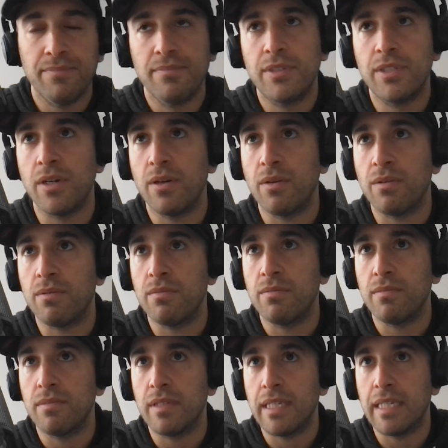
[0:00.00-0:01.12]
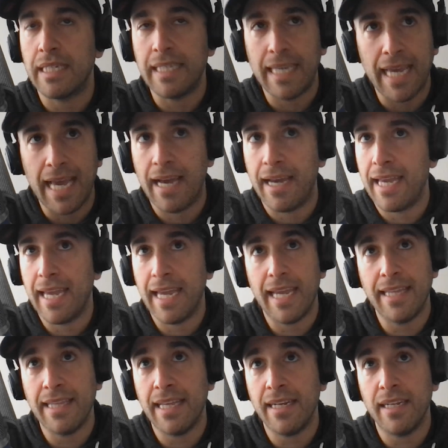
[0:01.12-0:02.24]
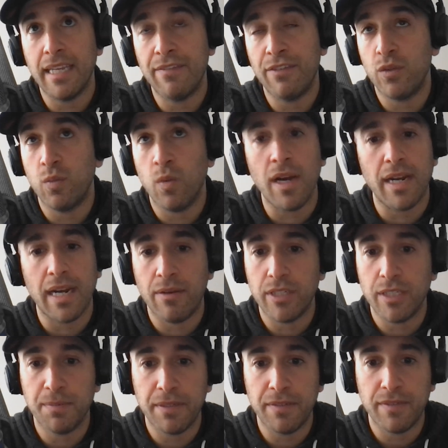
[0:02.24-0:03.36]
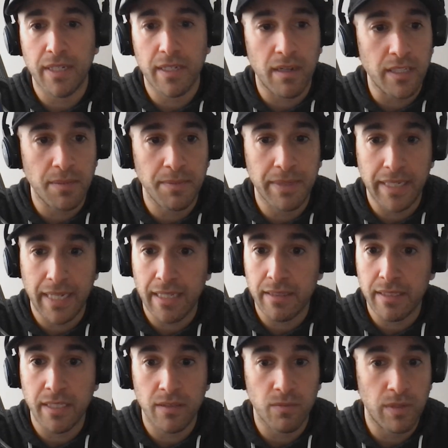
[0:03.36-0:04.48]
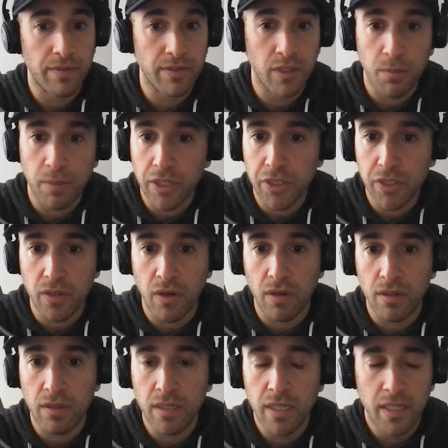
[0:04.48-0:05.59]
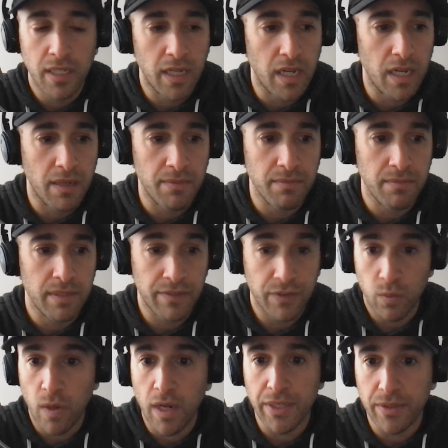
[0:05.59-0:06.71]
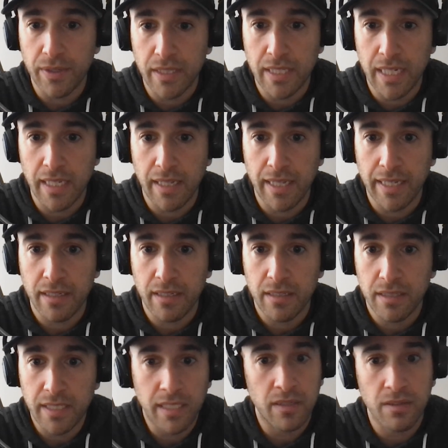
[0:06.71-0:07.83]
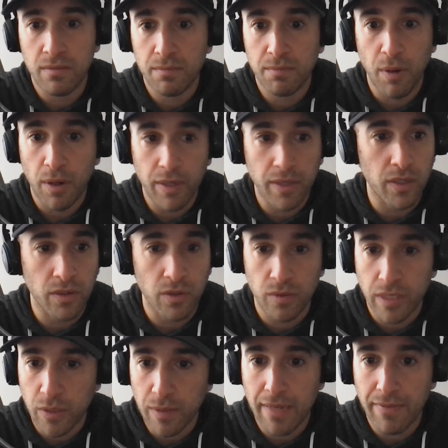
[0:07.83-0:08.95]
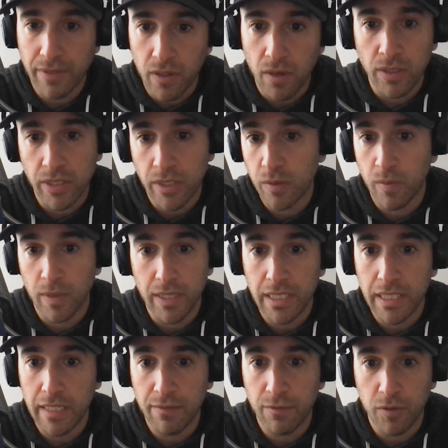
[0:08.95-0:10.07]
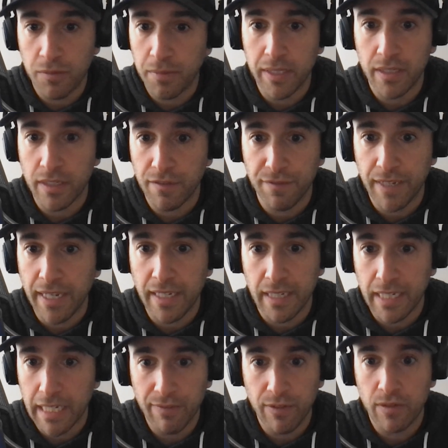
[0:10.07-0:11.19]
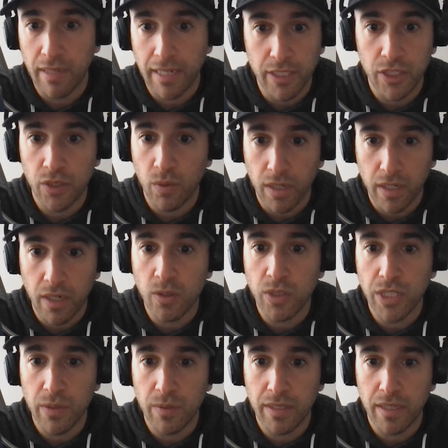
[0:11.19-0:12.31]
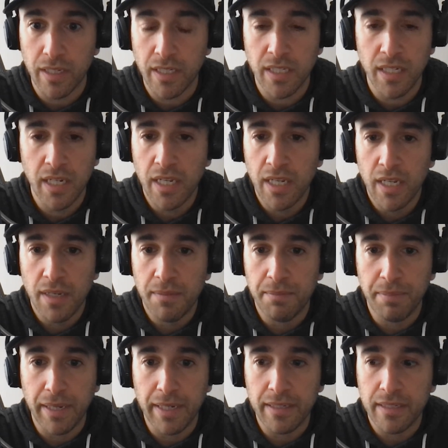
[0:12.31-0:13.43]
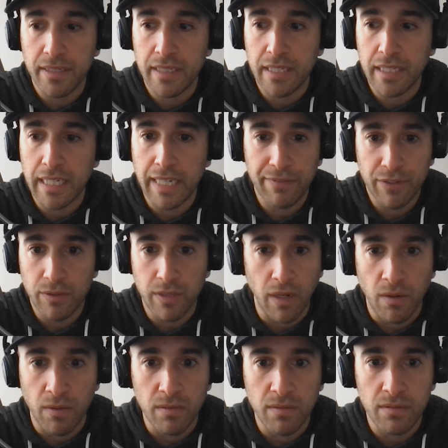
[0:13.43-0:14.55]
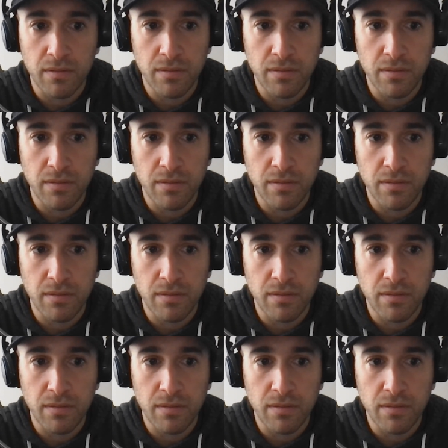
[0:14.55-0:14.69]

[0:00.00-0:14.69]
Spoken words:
So yeah. And then if you want, I would just be very honest and be like, hey, listen, we have a no pressure call. If you want, you could say like, listen, part of the reason we have the call is because we want to see if we would be a good fit. And like, if you'd like to do our coaching with us, but if you don't